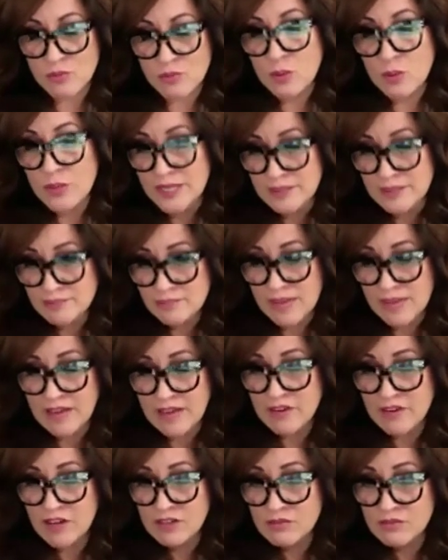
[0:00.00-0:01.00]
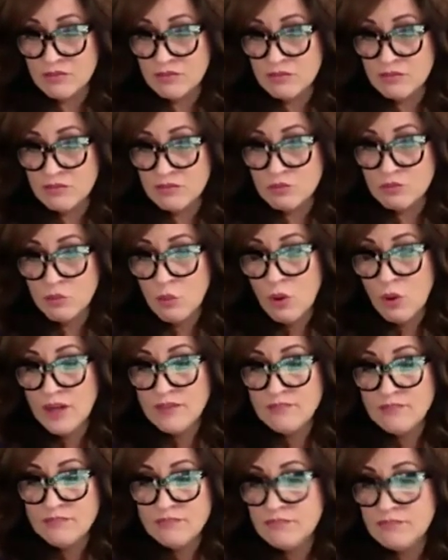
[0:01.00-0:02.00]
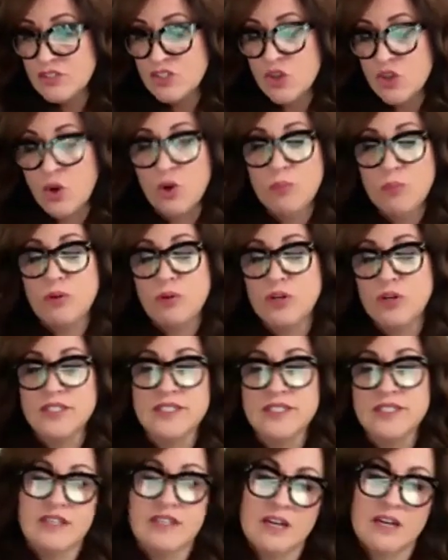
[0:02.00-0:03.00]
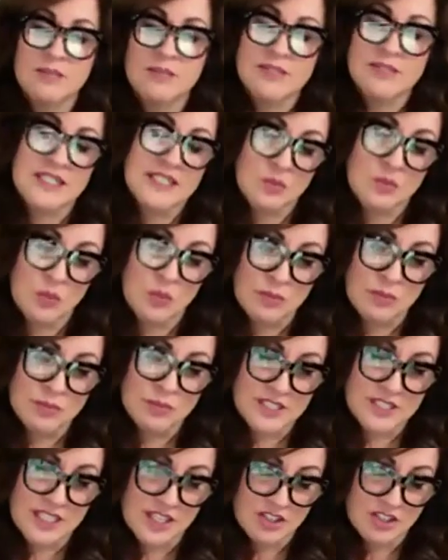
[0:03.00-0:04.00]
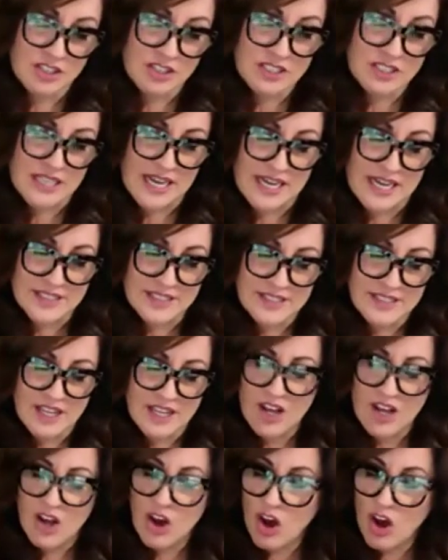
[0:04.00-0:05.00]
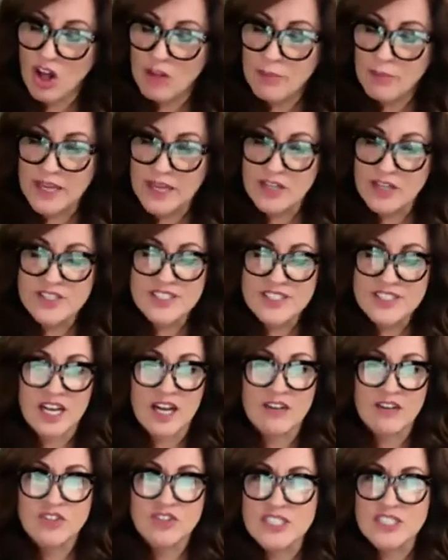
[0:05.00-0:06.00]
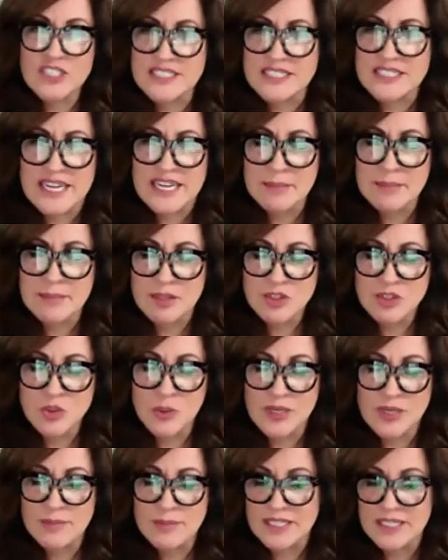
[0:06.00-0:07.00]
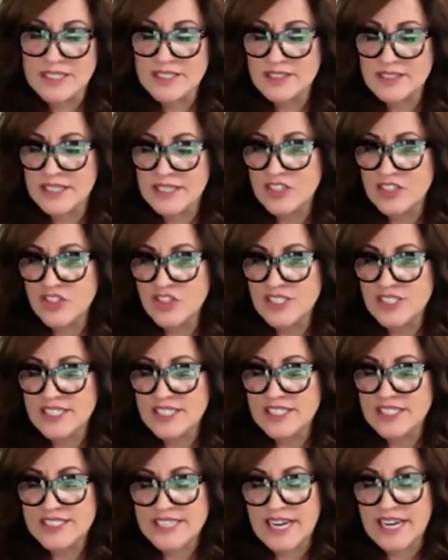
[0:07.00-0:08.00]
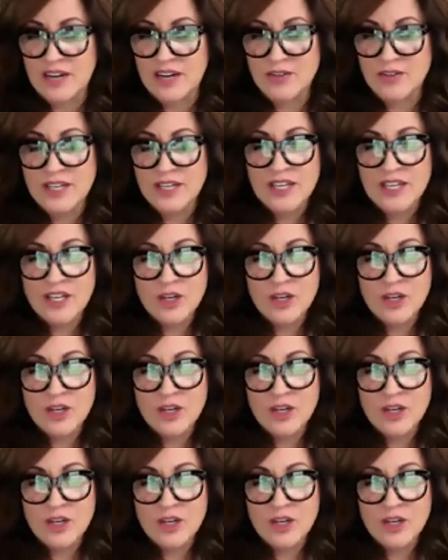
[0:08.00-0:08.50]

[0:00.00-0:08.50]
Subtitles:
Well, we have our one sole person comes in one particular class, all by herself. She's late, about 20 minutes late. She sits down.